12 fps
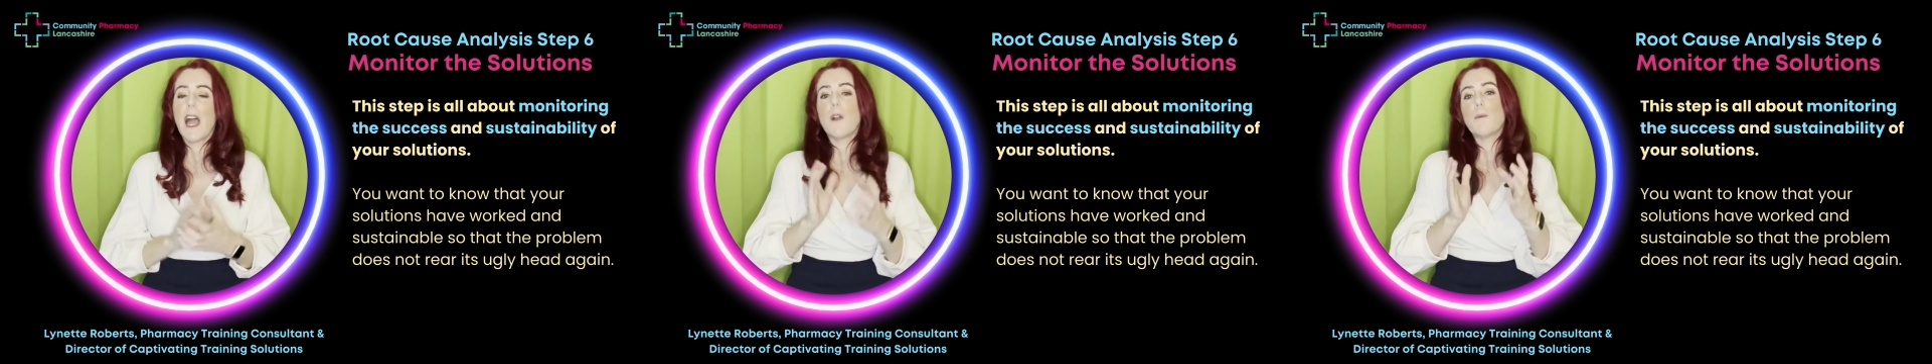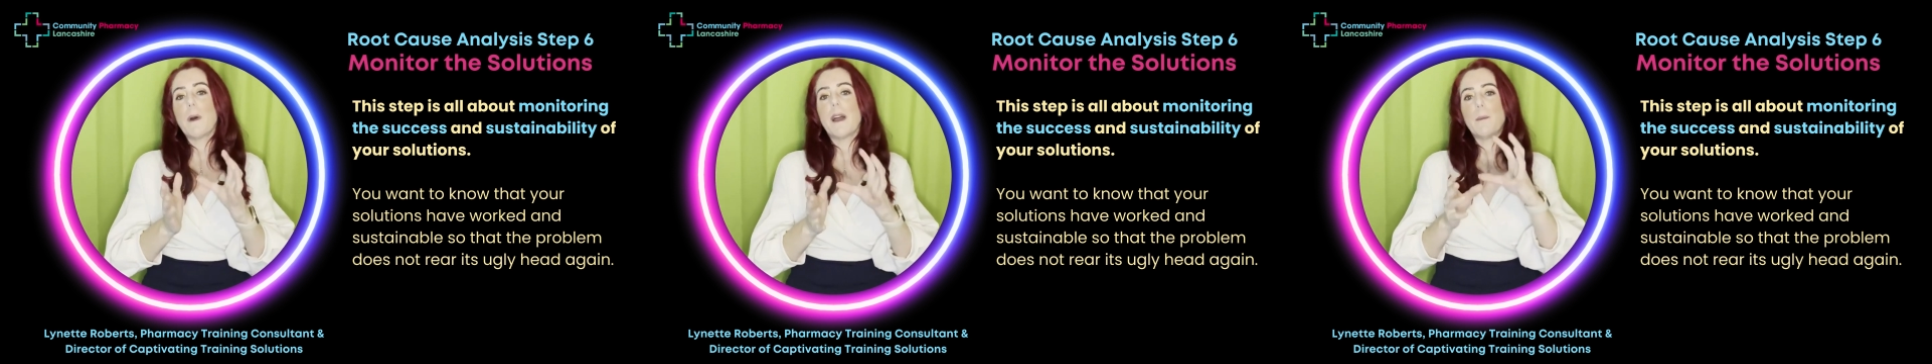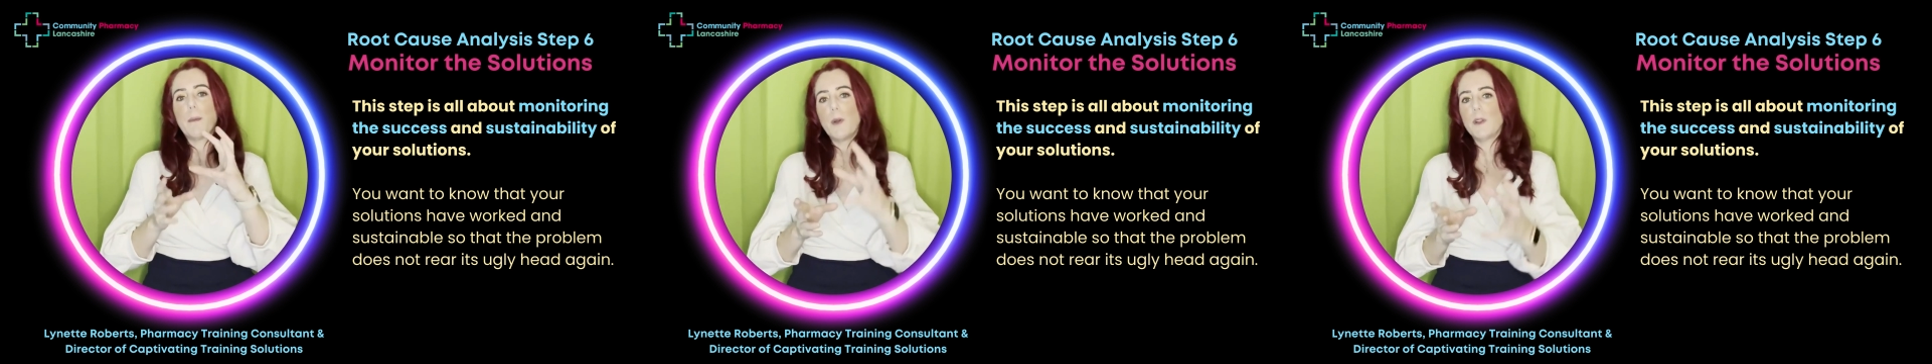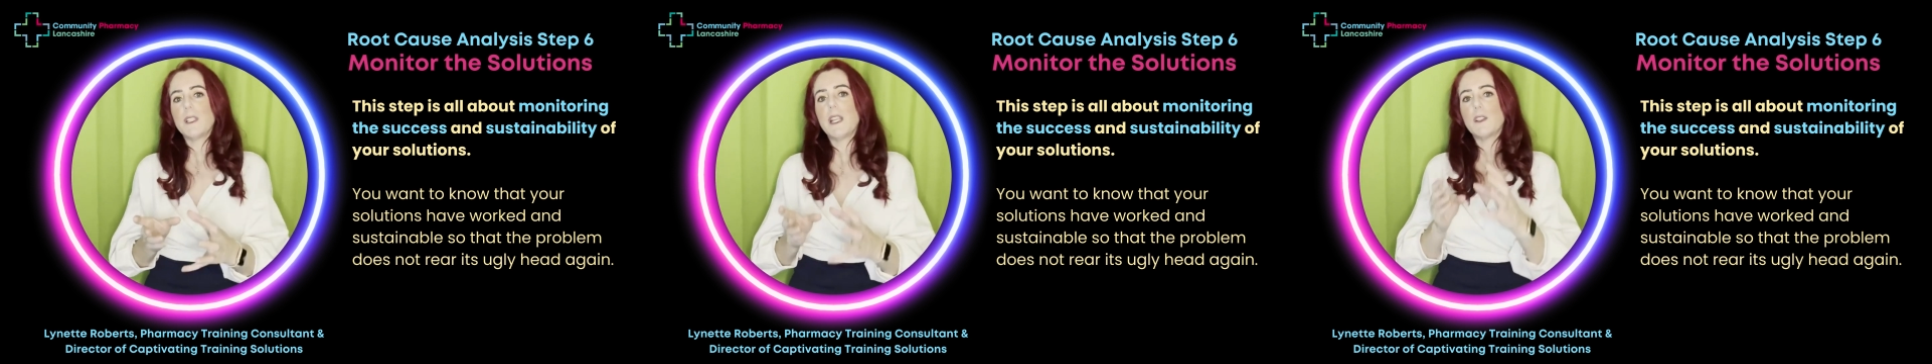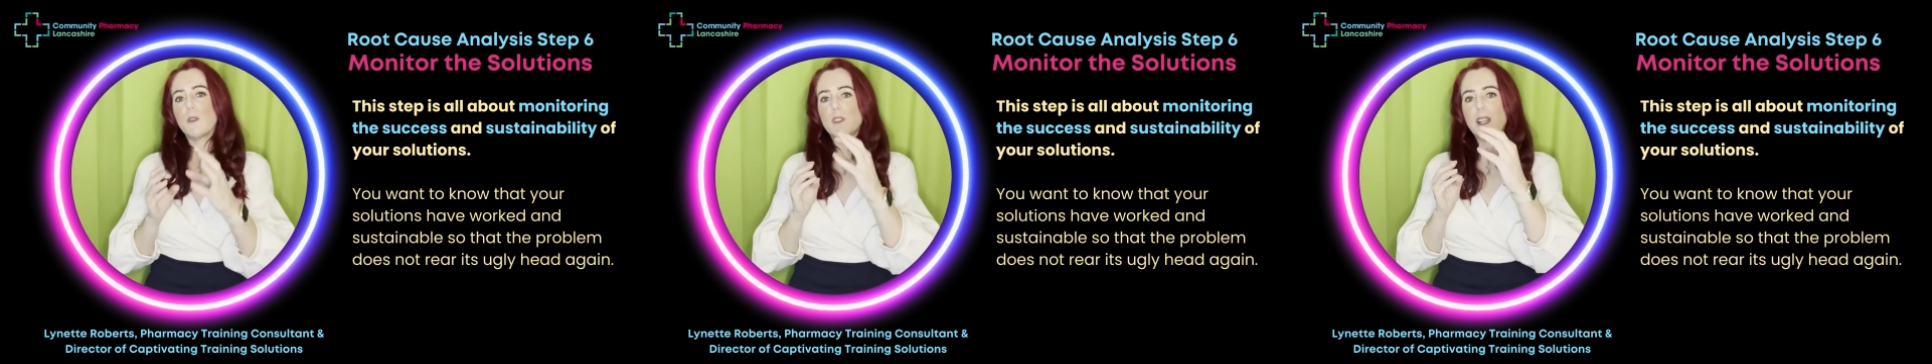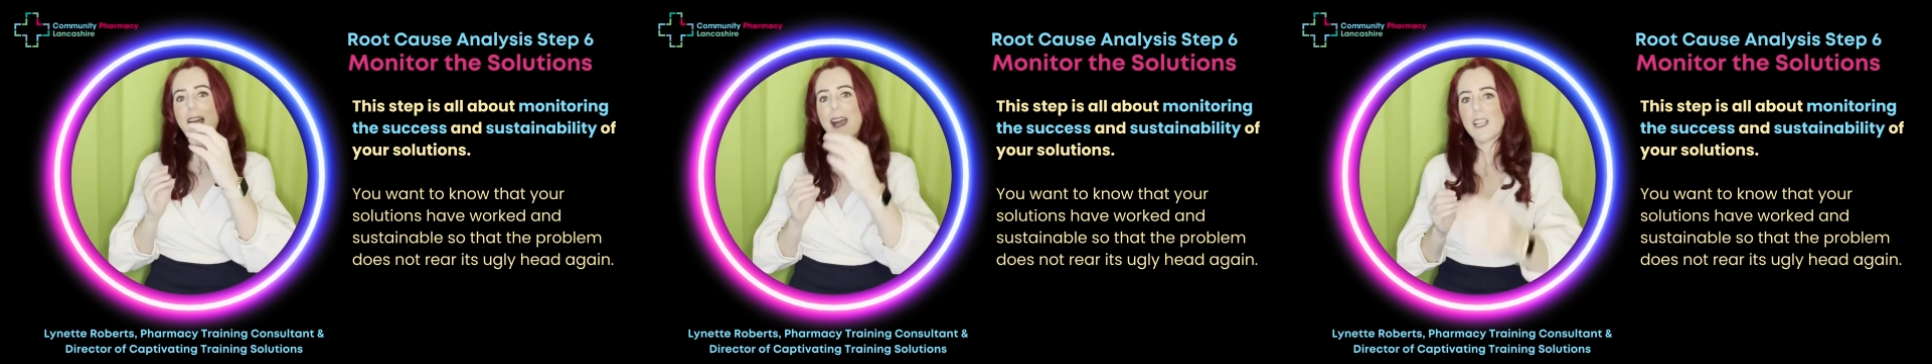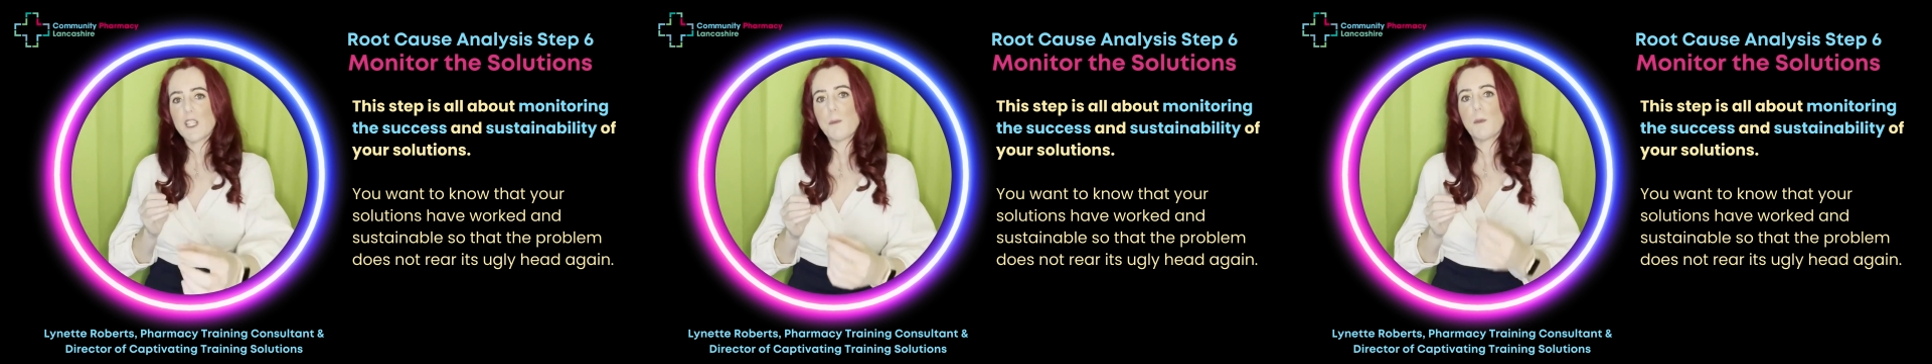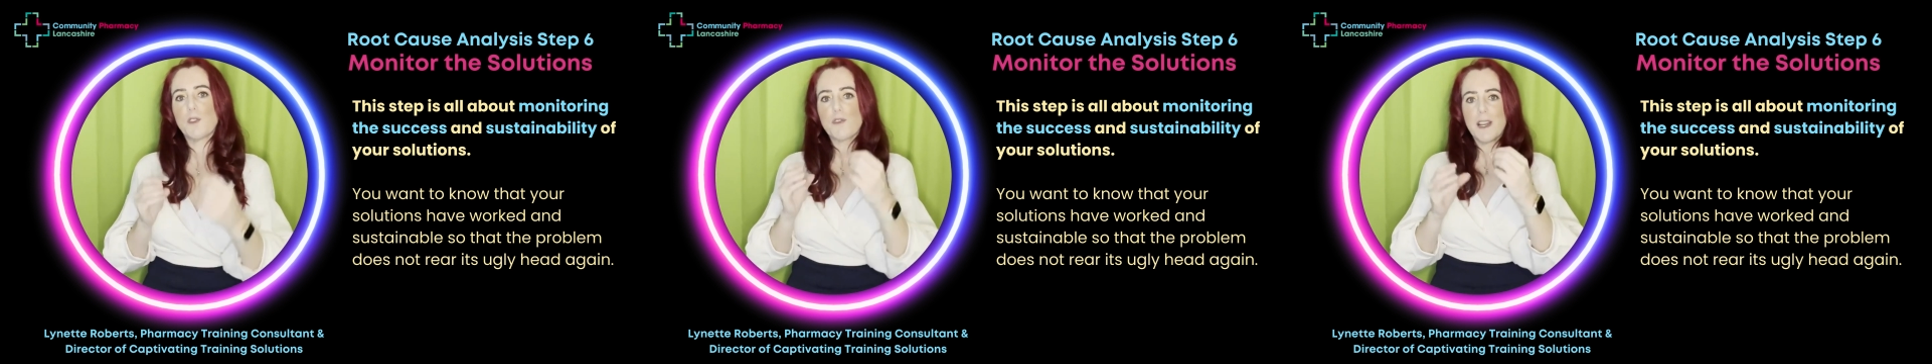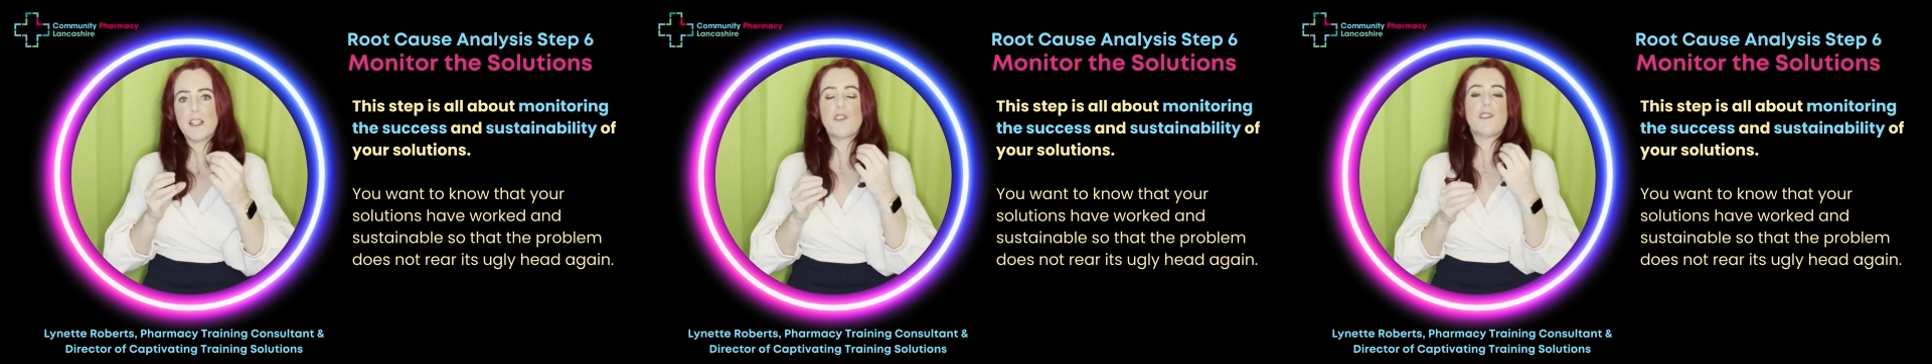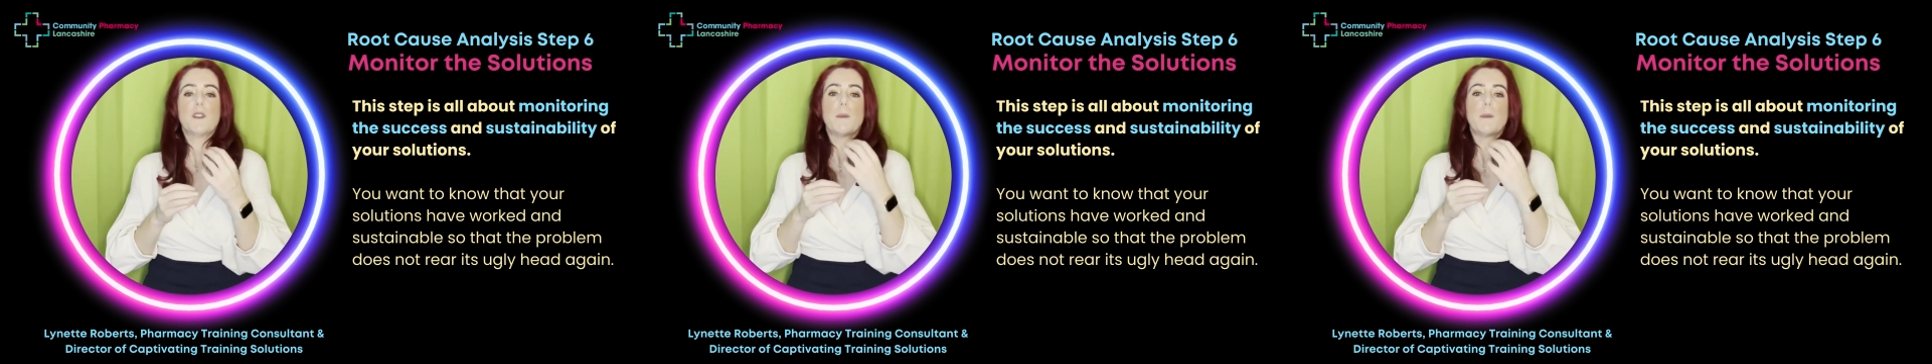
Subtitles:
And by putting in those actionable strategies,